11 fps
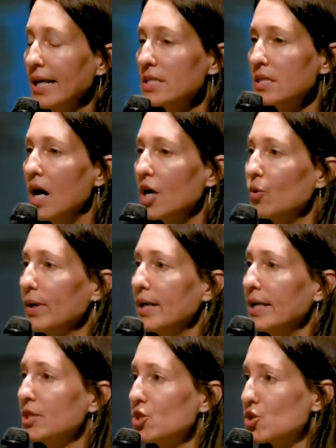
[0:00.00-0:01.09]
It's not
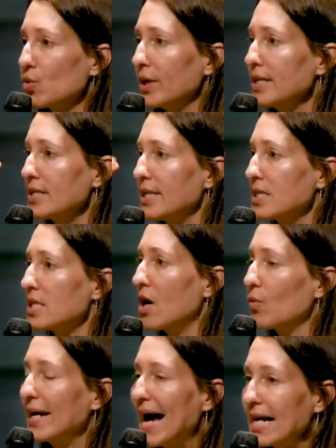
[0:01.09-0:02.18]
creating stories and it's
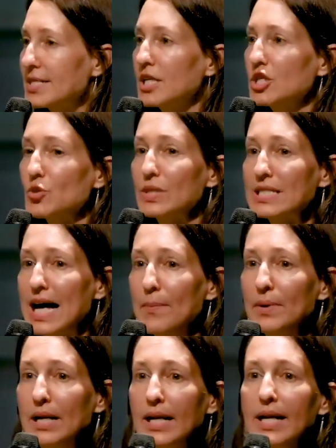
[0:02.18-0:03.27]
not reacting to what's
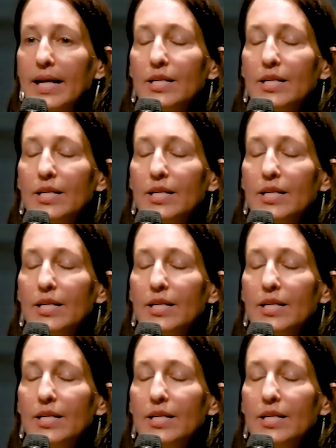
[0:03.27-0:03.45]
happening,